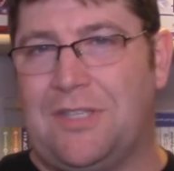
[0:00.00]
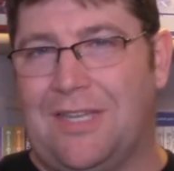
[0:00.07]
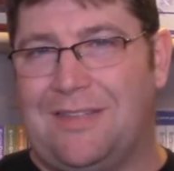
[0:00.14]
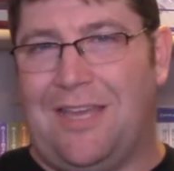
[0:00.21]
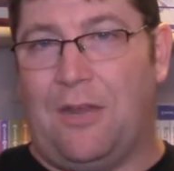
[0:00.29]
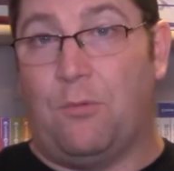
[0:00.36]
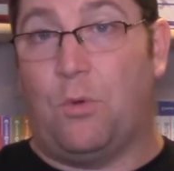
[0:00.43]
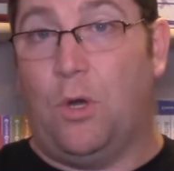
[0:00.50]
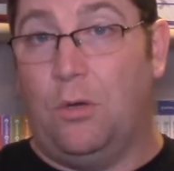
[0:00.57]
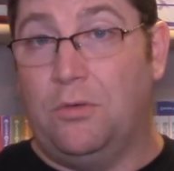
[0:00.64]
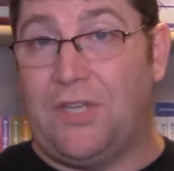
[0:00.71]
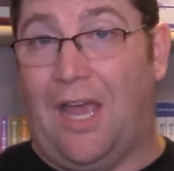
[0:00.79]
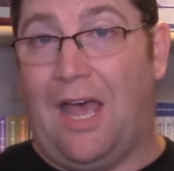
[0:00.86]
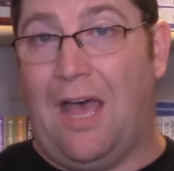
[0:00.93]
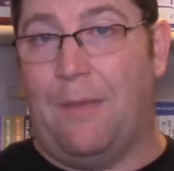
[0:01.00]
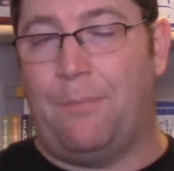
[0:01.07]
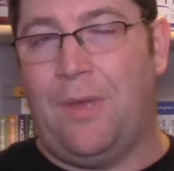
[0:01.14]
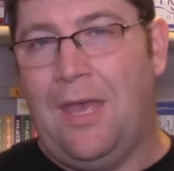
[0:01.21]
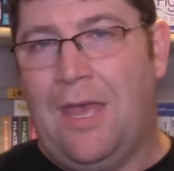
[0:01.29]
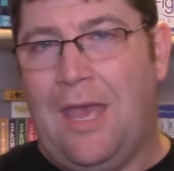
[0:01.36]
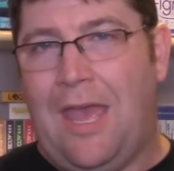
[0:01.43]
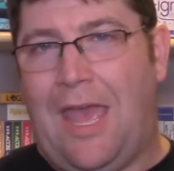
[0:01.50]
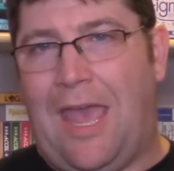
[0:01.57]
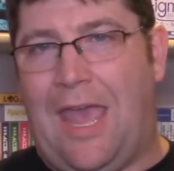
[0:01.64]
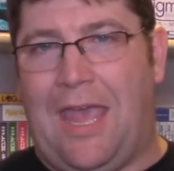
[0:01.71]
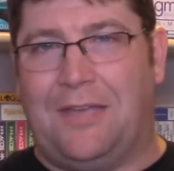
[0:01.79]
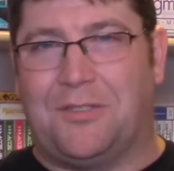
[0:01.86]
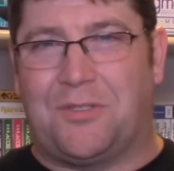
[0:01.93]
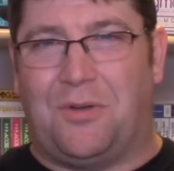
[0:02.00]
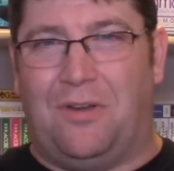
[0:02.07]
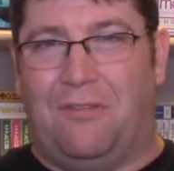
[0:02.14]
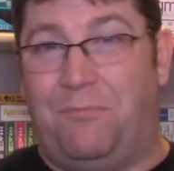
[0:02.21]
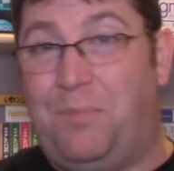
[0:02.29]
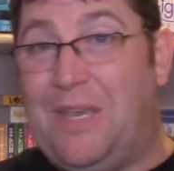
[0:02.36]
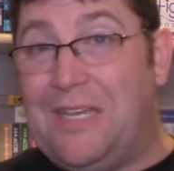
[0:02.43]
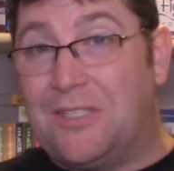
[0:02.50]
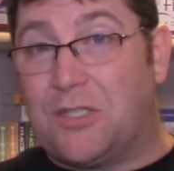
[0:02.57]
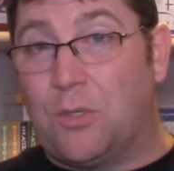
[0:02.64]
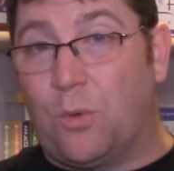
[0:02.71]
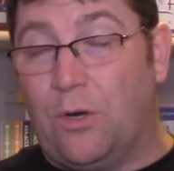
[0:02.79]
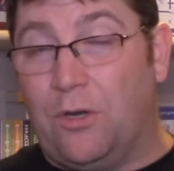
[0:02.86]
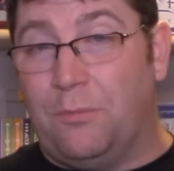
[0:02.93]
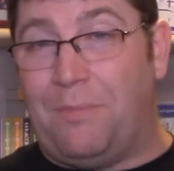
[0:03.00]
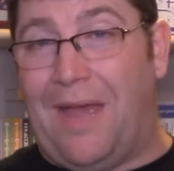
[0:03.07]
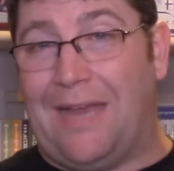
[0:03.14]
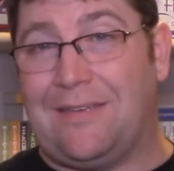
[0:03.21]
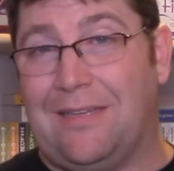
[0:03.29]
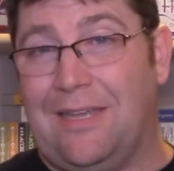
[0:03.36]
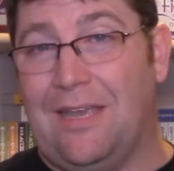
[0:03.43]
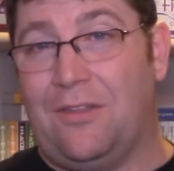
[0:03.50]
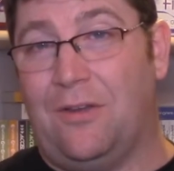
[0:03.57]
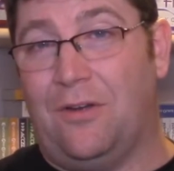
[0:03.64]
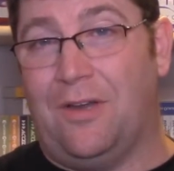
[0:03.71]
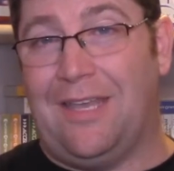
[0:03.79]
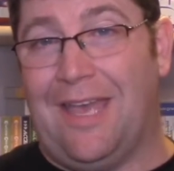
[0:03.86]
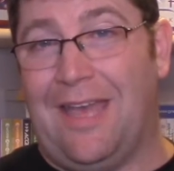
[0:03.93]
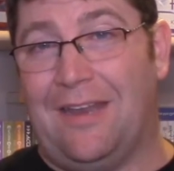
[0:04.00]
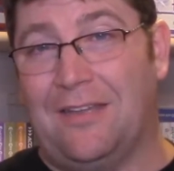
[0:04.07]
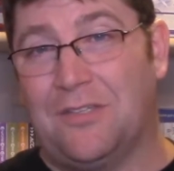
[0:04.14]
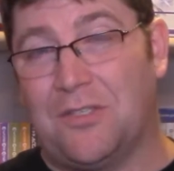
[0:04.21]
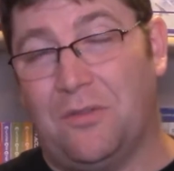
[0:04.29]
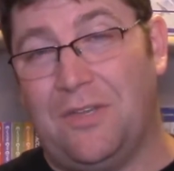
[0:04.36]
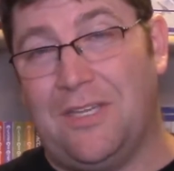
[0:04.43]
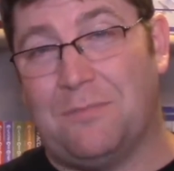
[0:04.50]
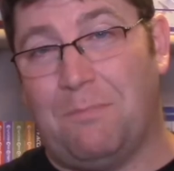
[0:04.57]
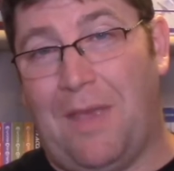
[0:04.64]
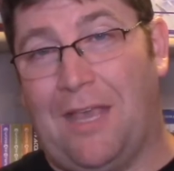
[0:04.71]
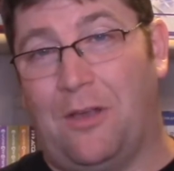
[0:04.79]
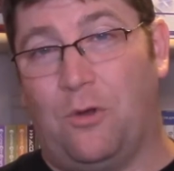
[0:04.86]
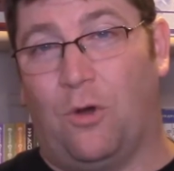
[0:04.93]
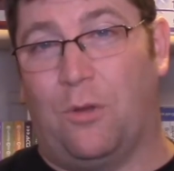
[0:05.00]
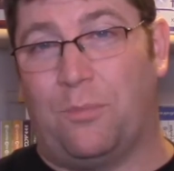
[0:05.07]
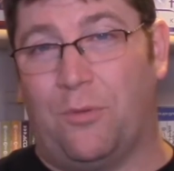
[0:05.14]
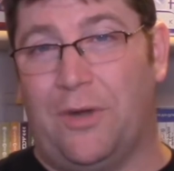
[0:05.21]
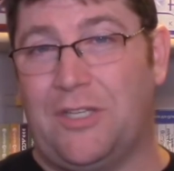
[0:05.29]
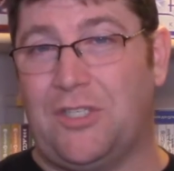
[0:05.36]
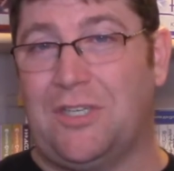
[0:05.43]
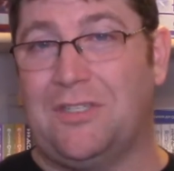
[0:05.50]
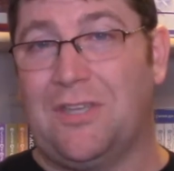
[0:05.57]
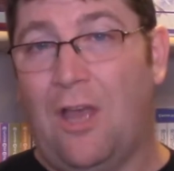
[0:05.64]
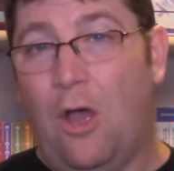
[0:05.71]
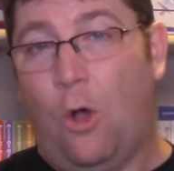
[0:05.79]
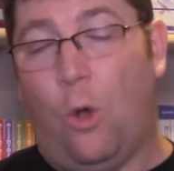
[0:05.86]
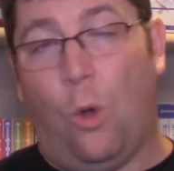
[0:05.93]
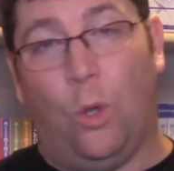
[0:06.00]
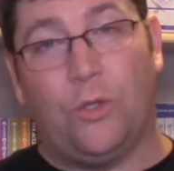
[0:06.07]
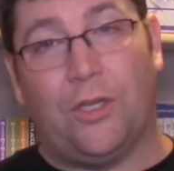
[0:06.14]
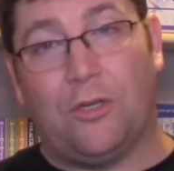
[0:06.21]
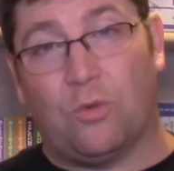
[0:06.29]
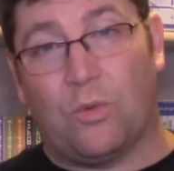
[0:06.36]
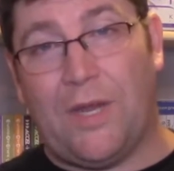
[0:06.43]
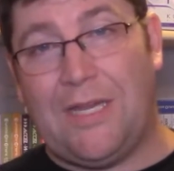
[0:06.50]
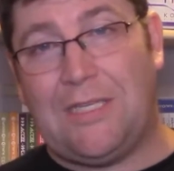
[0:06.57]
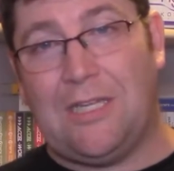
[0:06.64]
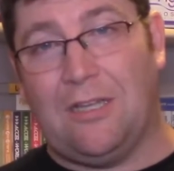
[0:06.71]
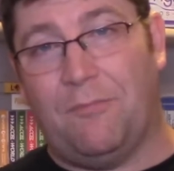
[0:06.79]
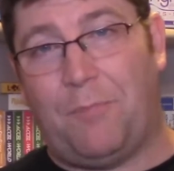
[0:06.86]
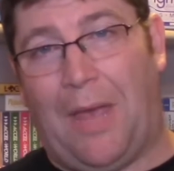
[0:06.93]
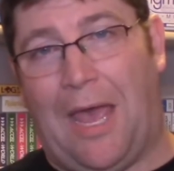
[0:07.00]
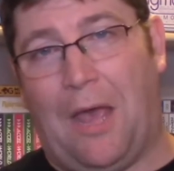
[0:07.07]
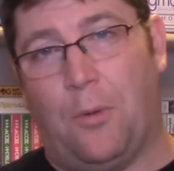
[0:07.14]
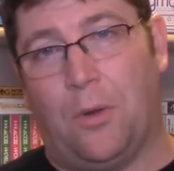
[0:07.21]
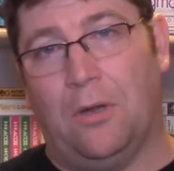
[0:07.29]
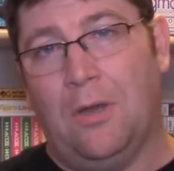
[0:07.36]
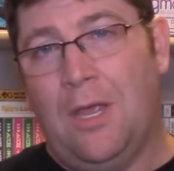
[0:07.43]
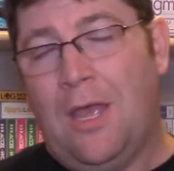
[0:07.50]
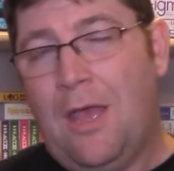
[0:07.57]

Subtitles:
that then rose up and sort of pieced the world back together again. And so these mega corporations hold a great deal of power.